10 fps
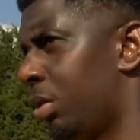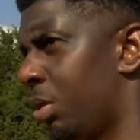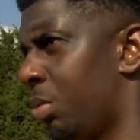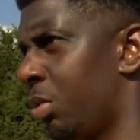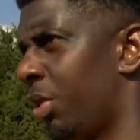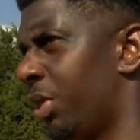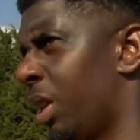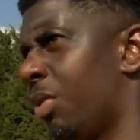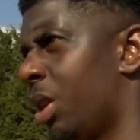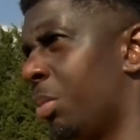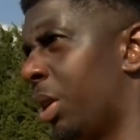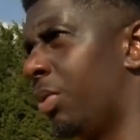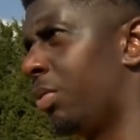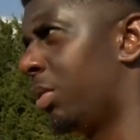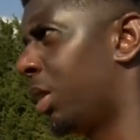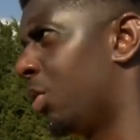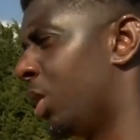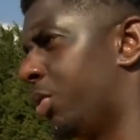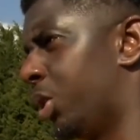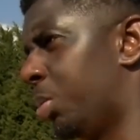Obviously they've come, they've got
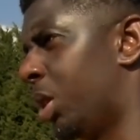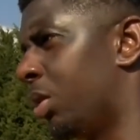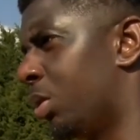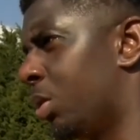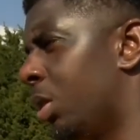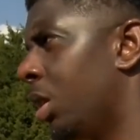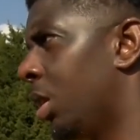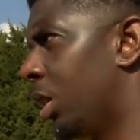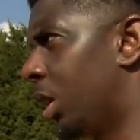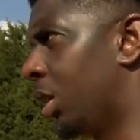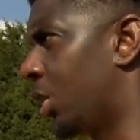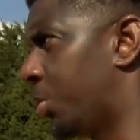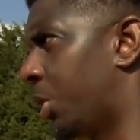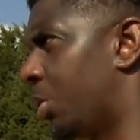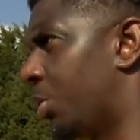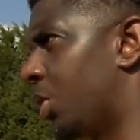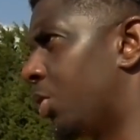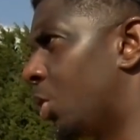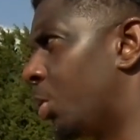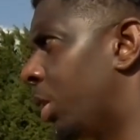nothing to play, so they could express themselves
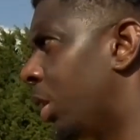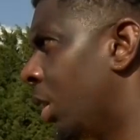a little bit.